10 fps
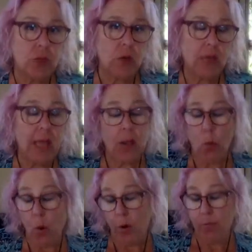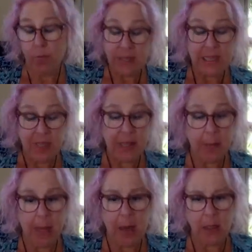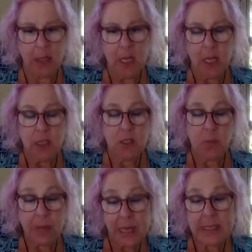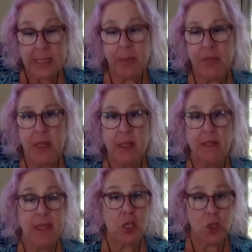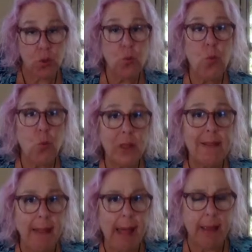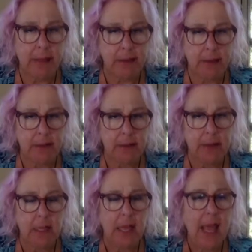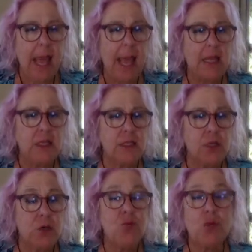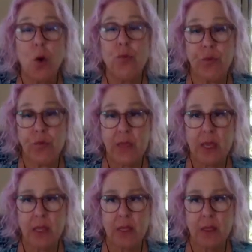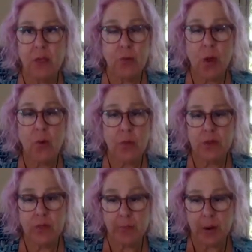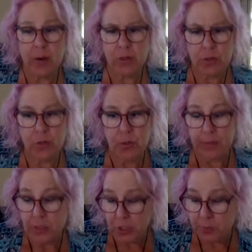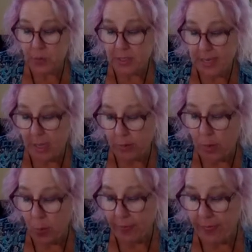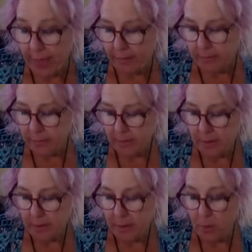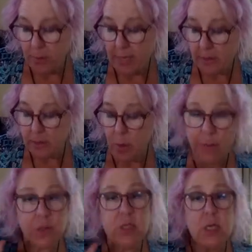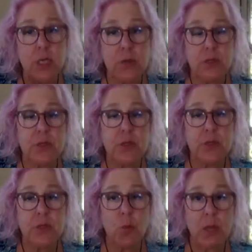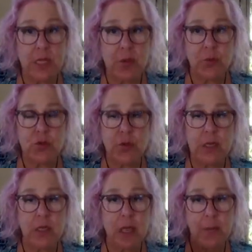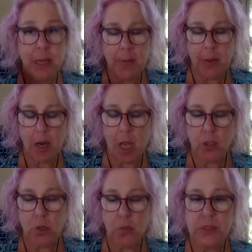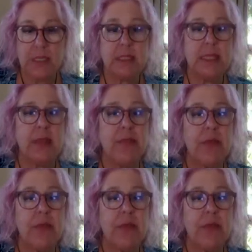okay? Or really think about it. So pick something that you would like and you don't think, there's a barrier to it, but just put it down. I want that. Okay, so I'm just going to use the 1-day retreat coming up on October 16th.